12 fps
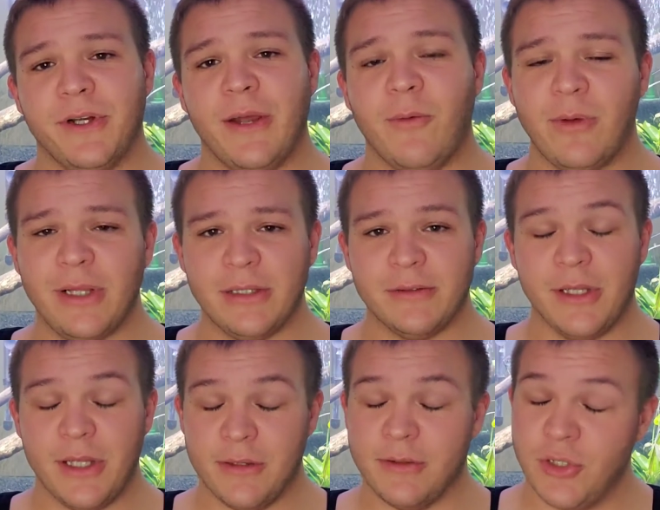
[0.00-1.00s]
It
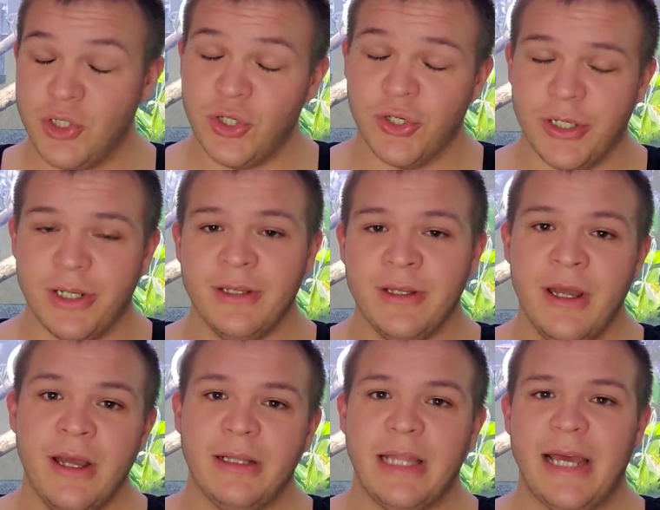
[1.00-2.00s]
should
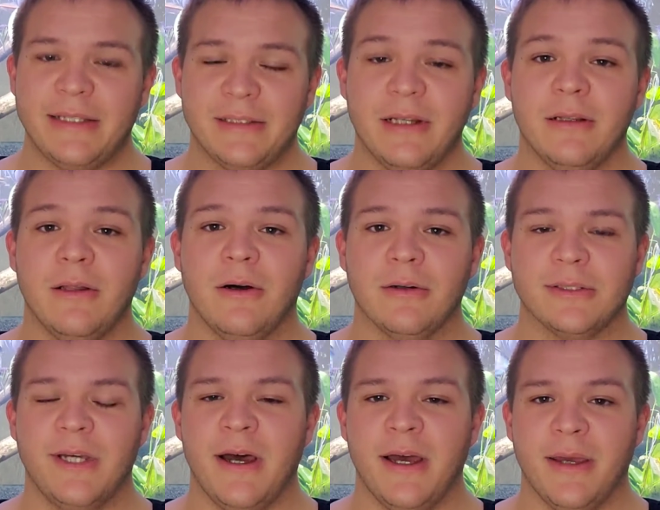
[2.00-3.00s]
last a long
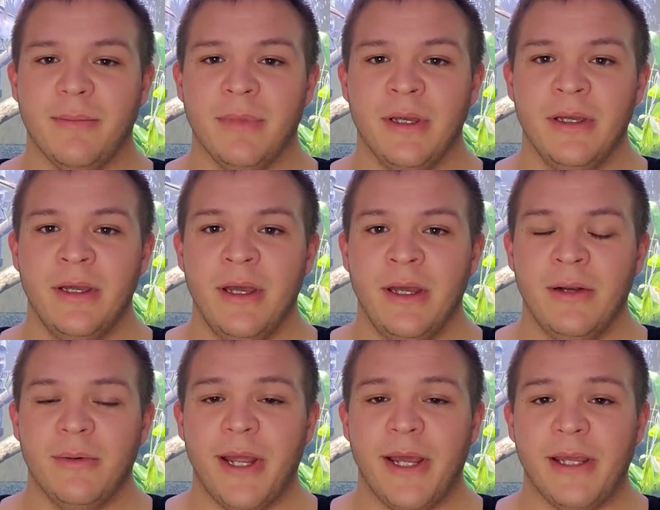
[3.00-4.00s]
time,
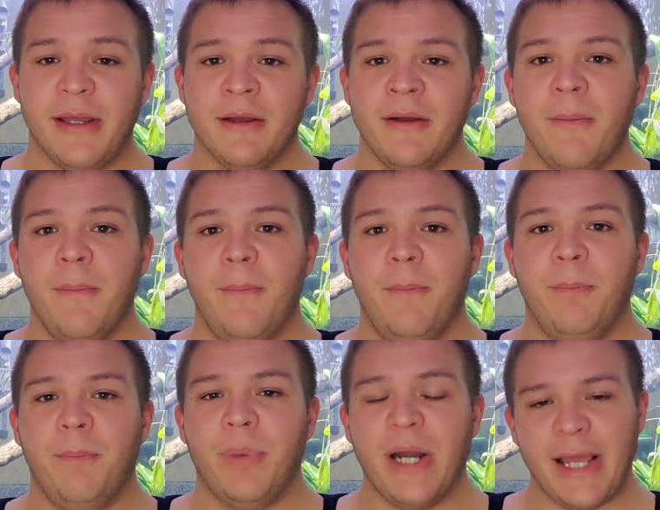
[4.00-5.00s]
right?
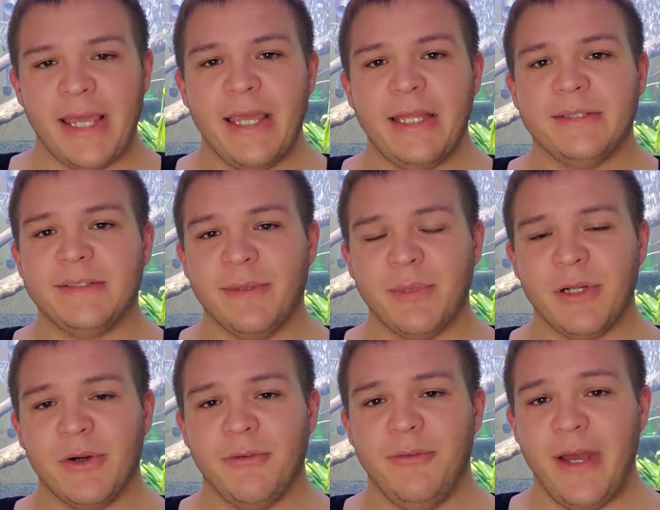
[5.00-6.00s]
But I can get a
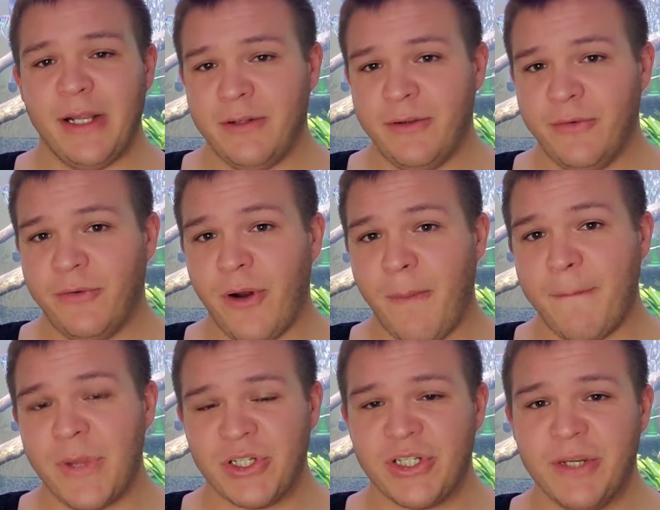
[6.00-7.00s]
similar effect for a
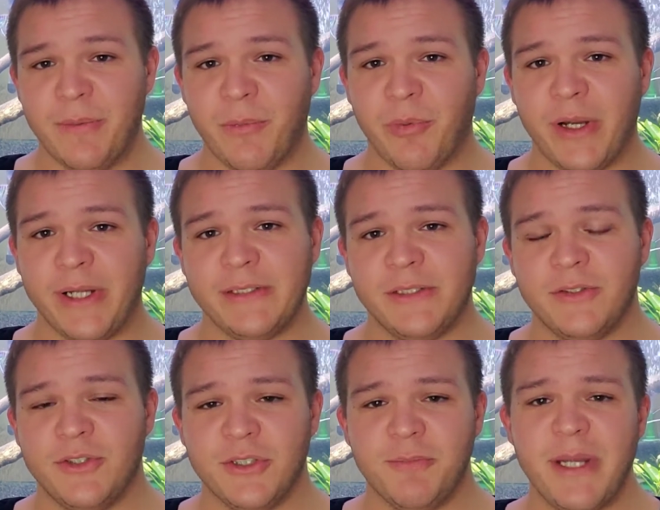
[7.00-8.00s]
much cheaper price
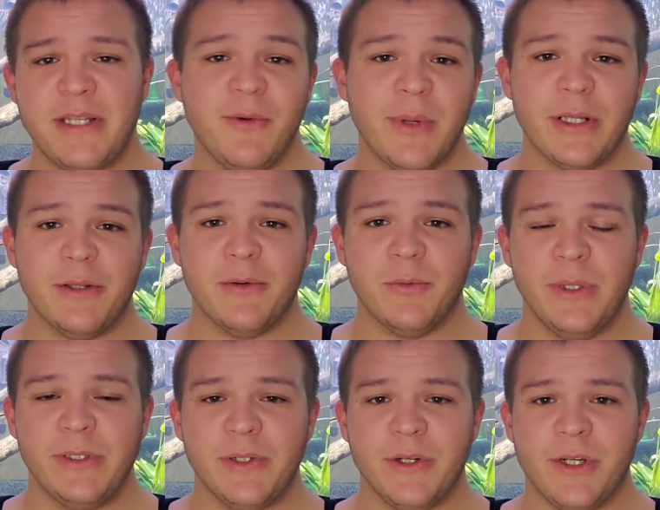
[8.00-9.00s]
just by doing a little
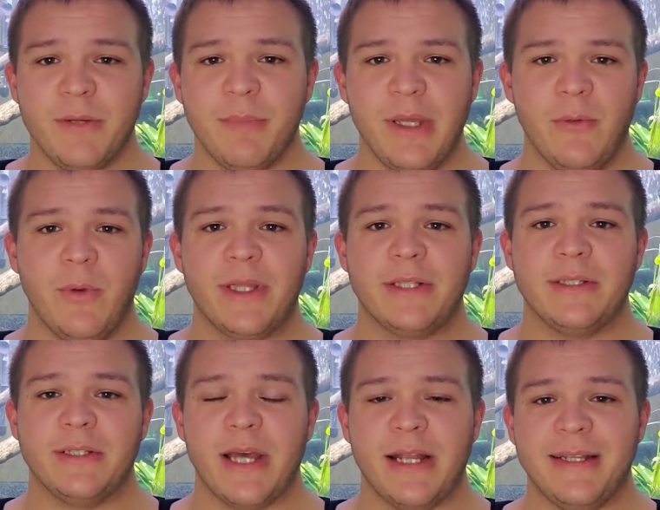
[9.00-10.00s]
research and being willing
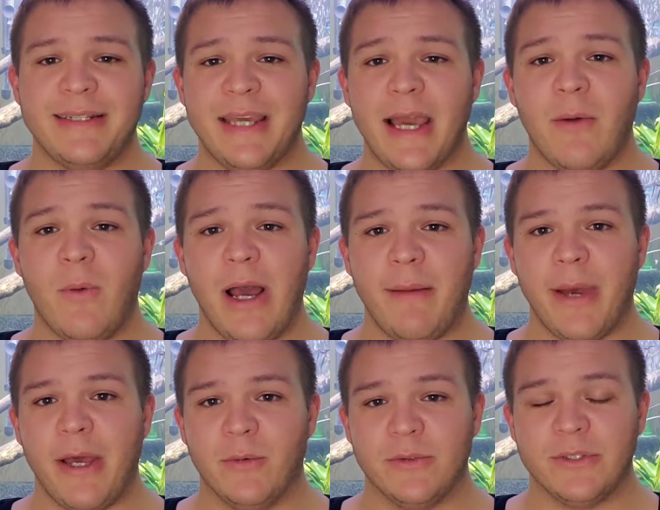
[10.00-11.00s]
to kind of DIY
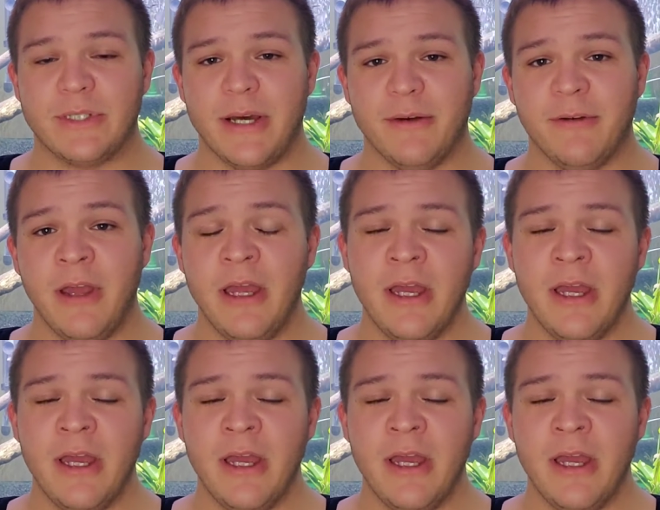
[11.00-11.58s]
my own stuff.